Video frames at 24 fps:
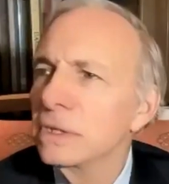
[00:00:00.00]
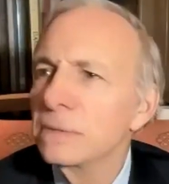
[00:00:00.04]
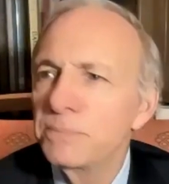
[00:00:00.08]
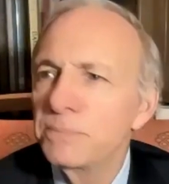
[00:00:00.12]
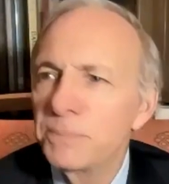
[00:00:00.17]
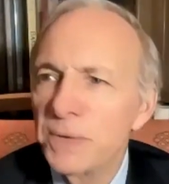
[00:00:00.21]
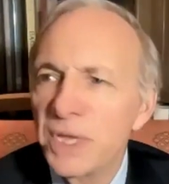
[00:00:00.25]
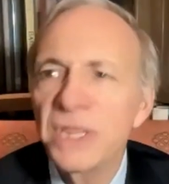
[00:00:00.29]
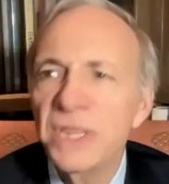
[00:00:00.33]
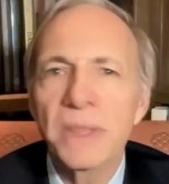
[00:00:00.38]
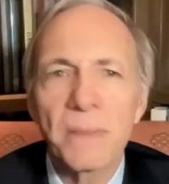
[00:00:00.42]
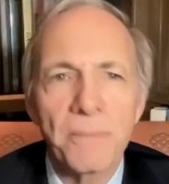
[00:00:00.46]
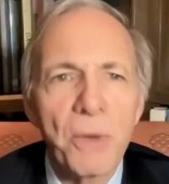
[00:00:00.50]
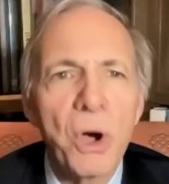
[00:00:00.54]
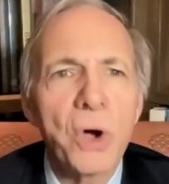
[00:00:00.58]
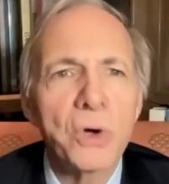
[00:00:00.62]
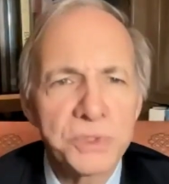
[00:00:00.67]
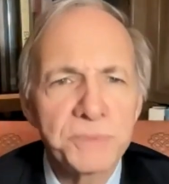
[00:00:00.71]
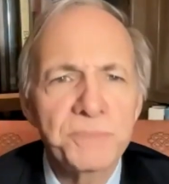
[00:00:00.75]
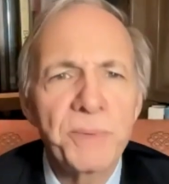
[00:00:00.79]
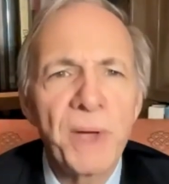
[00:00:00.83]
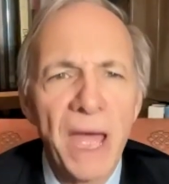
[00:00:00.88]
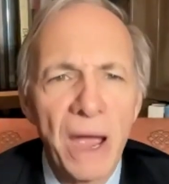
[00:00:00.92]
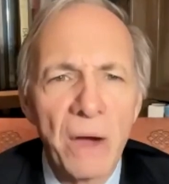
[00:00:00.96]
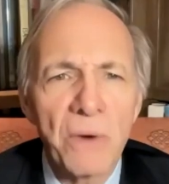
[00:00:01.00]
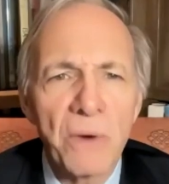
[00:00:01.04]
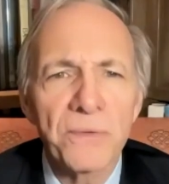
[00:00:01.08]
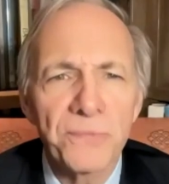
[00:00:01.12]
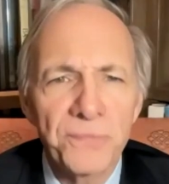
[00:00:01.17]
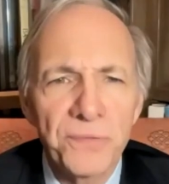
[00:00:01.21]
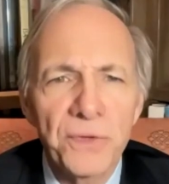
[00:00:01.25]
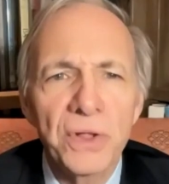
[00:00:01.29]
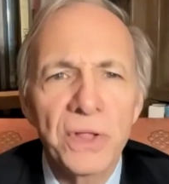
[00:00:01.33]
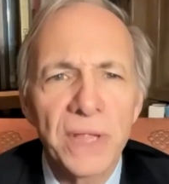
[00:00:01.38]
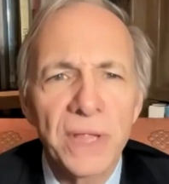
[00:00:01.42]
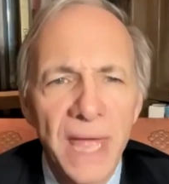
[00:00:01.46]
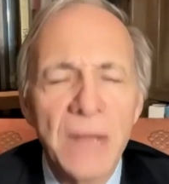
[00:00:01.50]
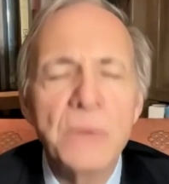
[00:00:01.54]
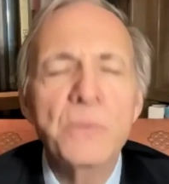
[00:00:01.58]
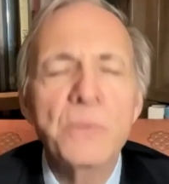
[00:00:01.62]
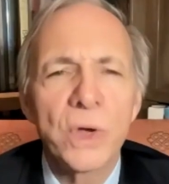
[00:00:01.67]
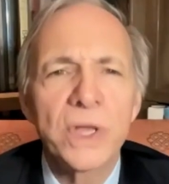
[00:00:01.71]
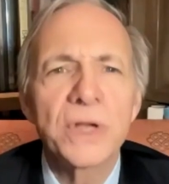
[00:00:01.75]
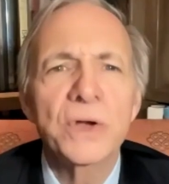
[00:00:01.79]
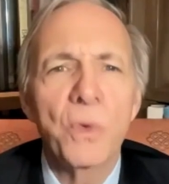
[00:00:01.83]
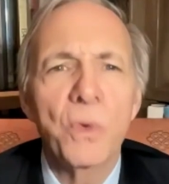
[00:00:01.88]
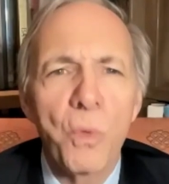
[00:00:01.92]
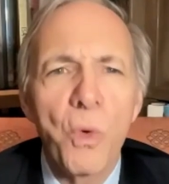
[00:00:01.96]
be the most powerful and
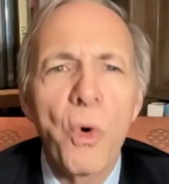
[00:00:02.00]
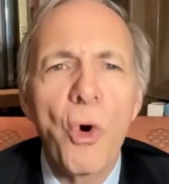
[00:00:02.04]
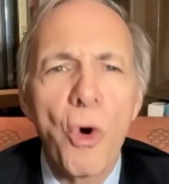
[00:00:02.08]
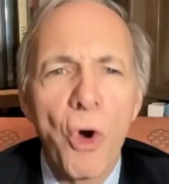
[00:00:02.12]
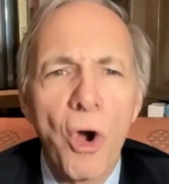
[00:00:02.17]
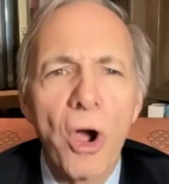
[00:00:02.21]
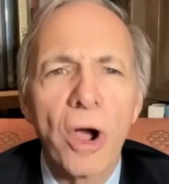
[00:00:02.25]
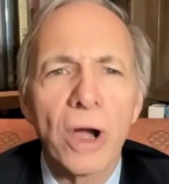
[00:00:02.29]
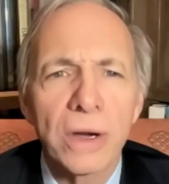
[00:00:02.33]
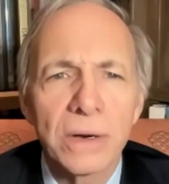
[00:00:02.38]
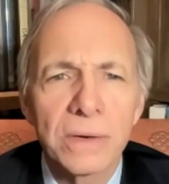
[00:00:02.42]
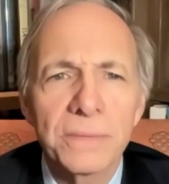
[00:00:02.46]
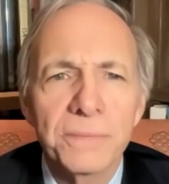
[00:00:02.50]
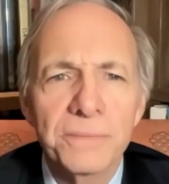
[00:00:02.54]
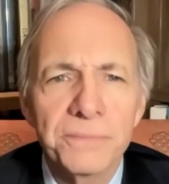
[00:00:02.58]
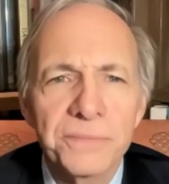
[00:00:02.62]
win a war,